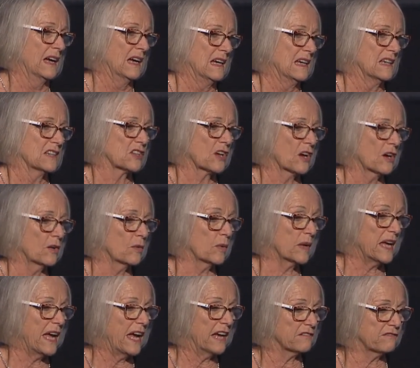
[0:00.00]
So we
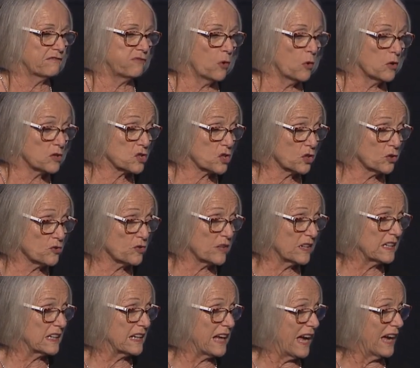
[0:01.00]
had four
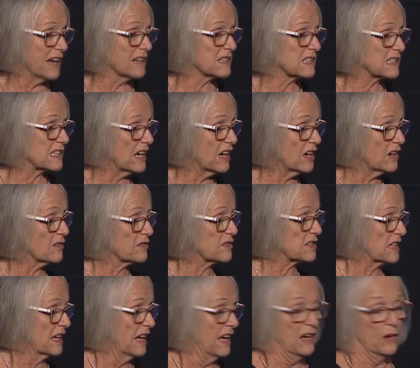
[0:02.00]
children
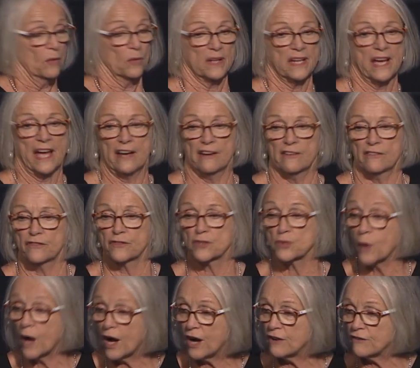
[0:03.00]
ourselves, we have
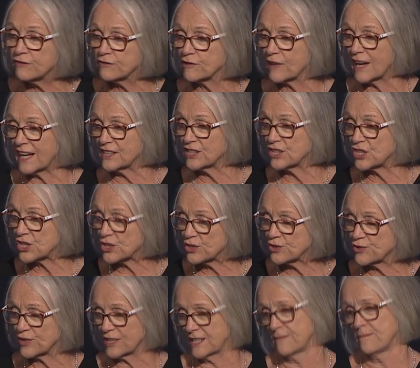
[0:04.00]
12
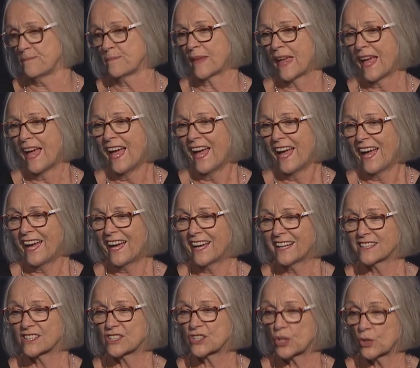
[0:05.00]
grandchildren
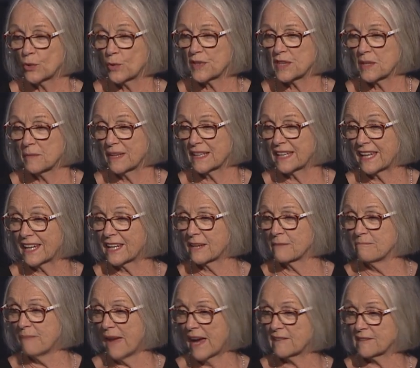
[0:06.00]
and two of them are
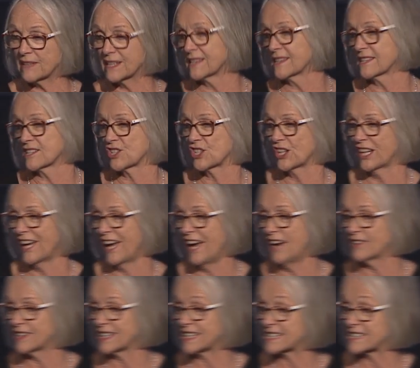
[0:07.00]
getting married this year. How
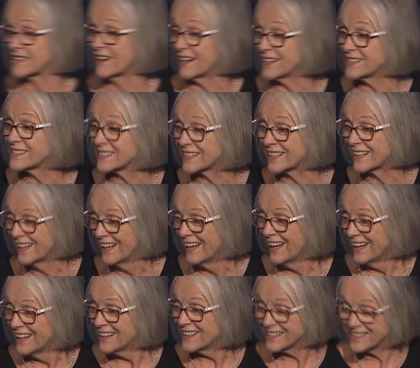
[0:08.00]
exciting
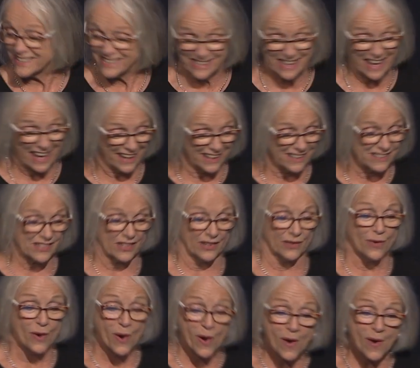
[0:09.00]
is that? So,
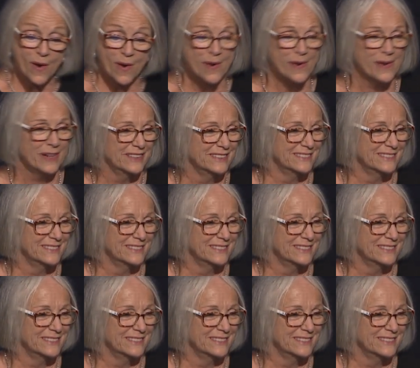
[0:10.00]
woo!